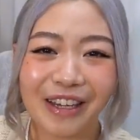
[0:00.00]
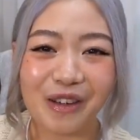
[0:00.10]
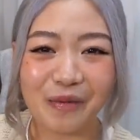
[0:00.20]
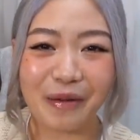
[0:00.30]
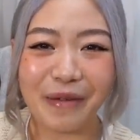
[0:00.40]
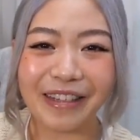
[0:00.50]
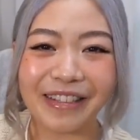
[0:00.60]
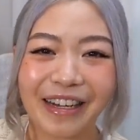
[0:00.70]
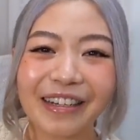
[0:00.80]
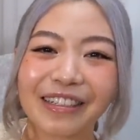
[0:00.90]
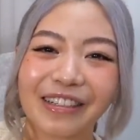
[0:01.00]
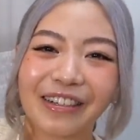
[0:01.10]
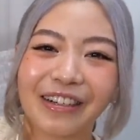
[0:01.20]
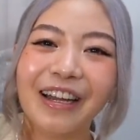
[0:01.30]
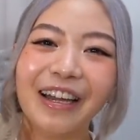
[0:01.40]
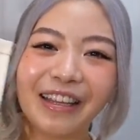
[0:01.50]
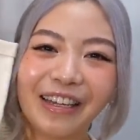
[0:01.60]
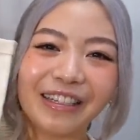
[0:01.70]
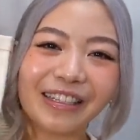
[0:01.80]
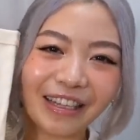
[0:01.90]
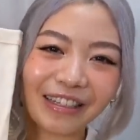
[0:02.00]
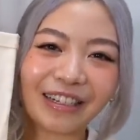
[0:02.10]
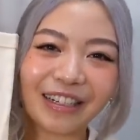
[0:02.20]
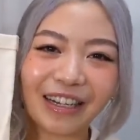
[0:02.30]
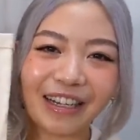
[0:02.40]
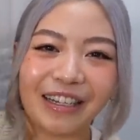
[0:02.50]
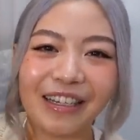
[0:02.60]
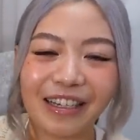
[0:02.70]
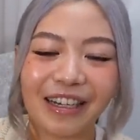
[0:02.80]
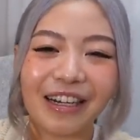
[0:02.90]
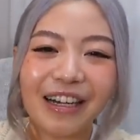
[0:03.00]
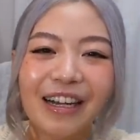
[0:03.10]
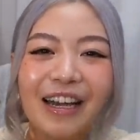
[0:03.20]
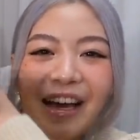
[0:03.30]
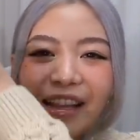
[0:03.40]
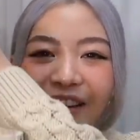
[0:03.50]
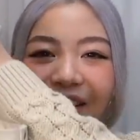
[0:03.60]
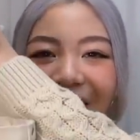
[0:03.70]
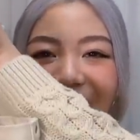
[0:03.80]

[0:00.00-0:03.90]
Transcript: the human made duck. So they set duck guy here. And now on